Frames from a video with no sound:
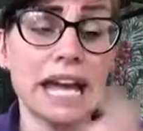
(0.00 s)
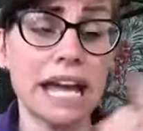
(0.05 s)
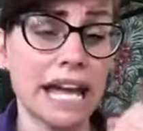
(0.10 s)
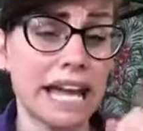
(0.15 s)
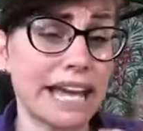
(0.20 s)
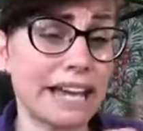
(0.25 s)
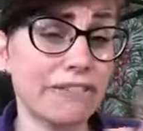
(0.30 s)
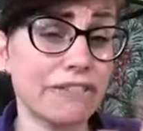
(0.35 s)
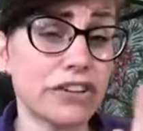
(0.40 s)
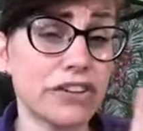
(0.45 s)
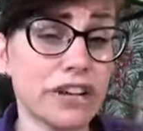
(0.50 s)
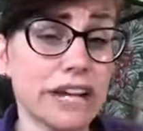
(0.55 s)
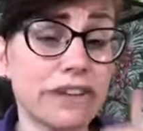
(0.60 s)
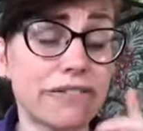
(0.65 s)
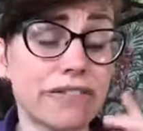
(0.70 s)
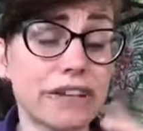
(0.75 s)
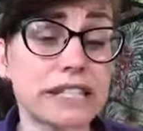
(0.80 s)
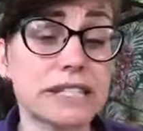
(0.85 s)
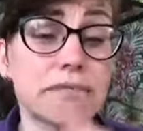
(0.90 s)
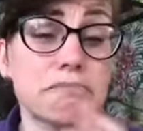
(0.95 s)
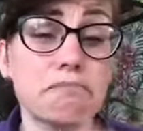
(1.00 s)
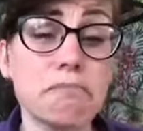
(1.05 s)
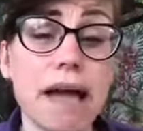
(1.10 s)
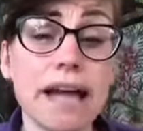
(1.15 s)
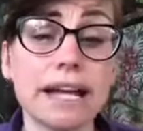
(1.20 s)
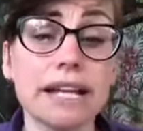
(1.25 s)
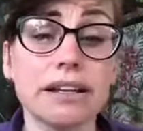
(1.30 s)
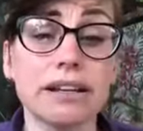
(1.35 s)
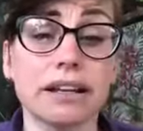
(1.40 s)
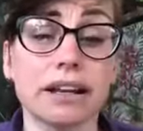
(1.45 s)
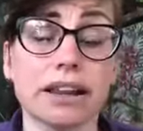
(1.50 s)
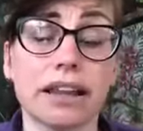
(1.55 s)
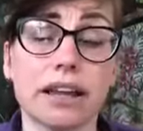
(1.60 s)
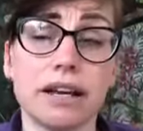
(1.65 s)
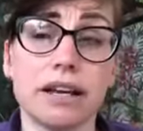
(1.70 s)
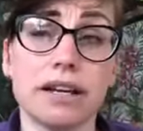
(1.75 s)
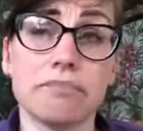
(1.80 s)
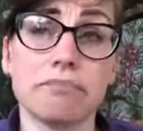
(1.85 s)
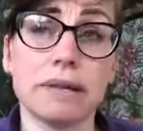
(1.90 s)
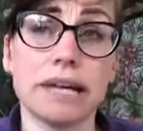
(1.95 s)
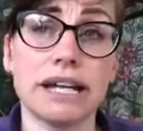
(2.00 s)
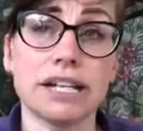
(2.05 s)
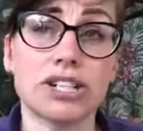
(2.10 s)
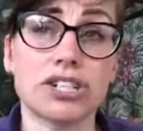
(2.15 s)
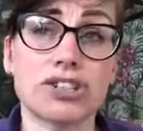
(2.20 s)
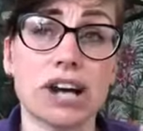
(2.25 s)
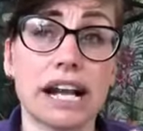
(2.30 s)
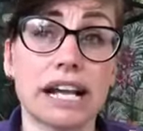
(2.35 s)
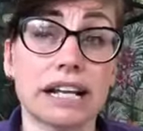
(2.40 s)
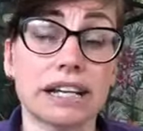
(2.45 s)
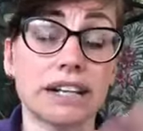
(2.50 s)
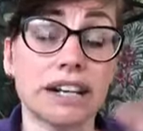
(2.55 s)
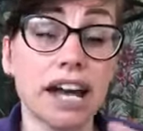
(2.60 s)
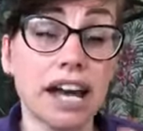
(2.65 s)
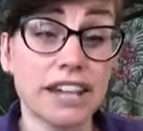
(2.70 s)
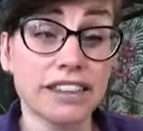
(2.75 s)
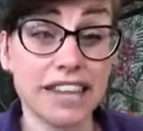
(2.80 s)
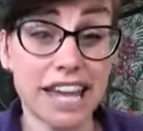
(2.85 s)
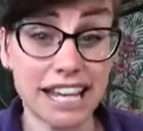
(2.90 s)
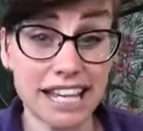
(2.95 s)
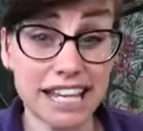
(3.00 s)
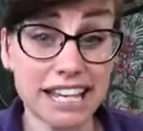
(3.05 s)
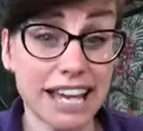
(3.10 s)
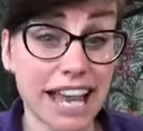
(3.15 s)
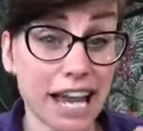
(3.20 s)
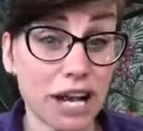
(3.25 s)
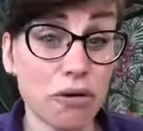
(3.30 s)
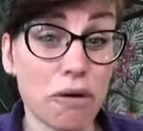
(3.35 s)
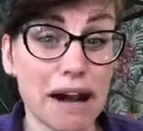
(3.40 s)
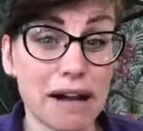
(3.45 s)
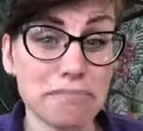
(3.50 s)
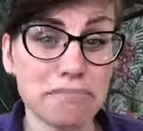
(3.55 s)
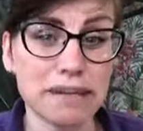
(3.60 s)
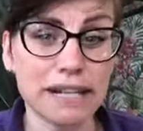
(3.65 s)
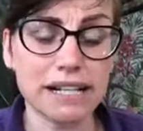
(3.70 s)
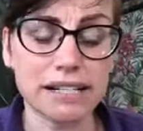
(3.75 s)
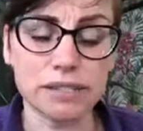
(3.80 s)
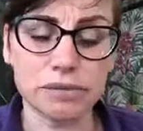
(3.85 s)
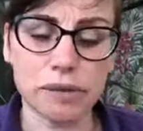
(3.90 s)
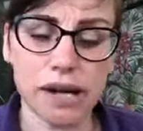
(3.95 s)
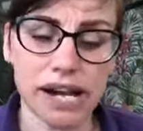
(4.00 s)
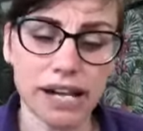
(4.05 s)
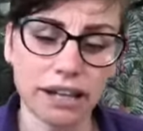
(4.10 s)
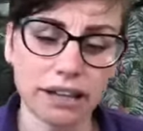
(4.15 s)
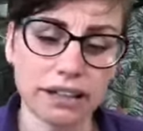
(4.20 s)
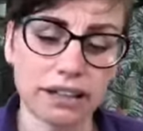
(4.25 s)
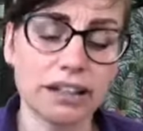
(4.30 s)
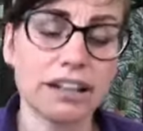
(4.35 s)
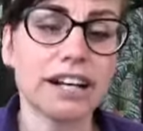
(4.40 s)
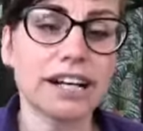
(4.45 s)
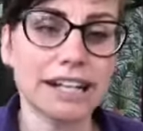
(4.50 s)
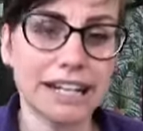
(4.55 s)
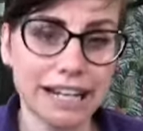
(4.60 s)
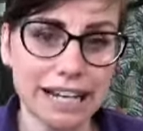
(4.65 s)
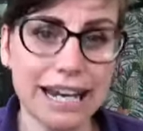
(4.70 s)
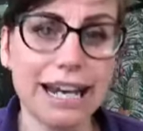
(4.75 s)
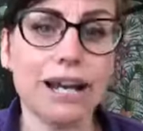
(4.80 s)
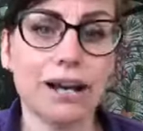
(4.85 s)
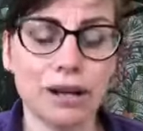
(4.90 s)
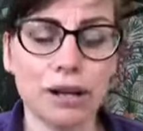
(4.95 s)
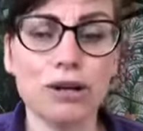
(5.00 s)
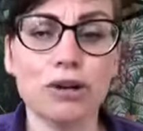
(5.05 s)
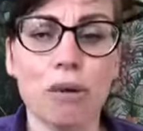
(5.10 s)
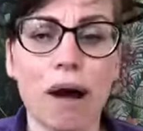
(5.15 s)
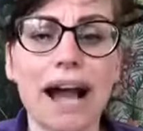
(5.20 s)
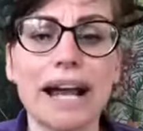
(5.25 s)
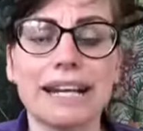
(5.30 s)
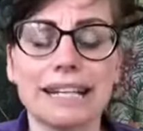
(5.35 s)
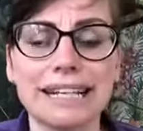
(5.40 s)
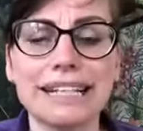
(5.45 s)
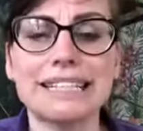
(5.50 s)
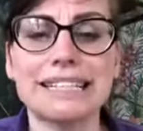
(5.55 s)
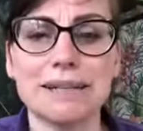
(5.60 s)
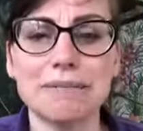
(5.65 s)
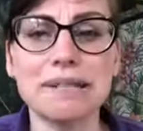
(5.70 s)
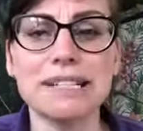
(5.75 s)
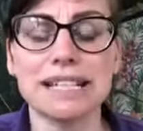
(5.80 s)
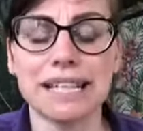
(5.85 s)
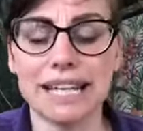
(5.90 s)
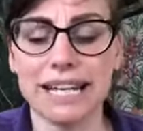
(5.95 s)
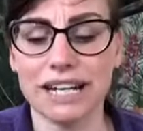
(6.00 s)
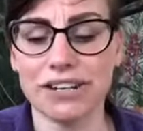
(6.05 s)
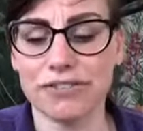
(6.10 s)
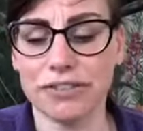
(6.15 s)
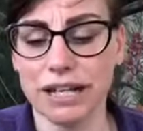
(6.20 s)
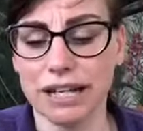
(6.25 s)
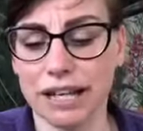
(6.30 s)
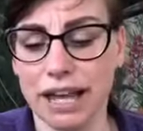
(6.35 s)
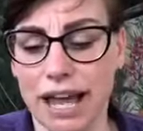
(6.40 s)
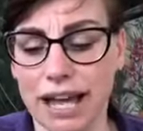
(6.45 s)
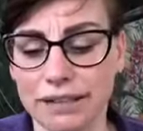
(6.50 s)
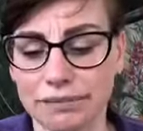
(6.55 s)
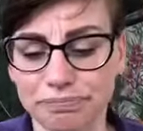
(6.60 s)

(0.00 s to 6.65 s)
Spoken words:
If it's a male bearded dragon, they can get quite big as well. Quite intimidating, really.